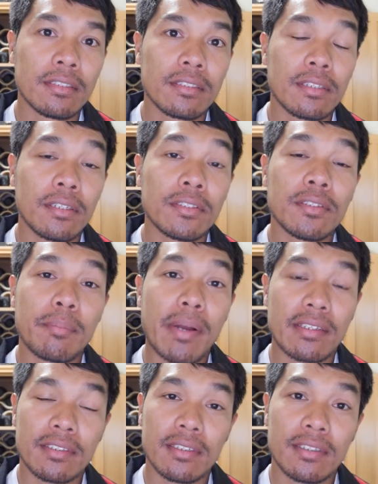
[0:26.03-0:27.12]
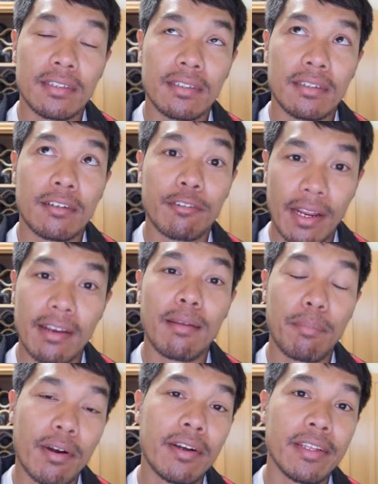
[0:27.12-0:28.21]
to go to a bachelorette
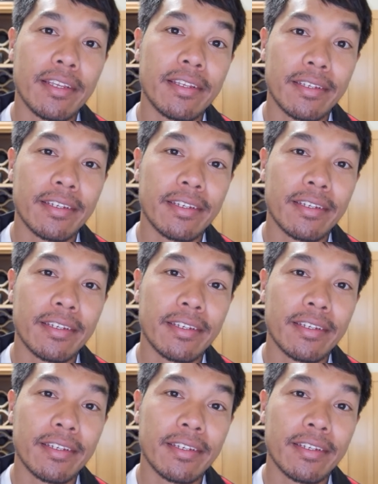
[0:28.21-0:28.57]
party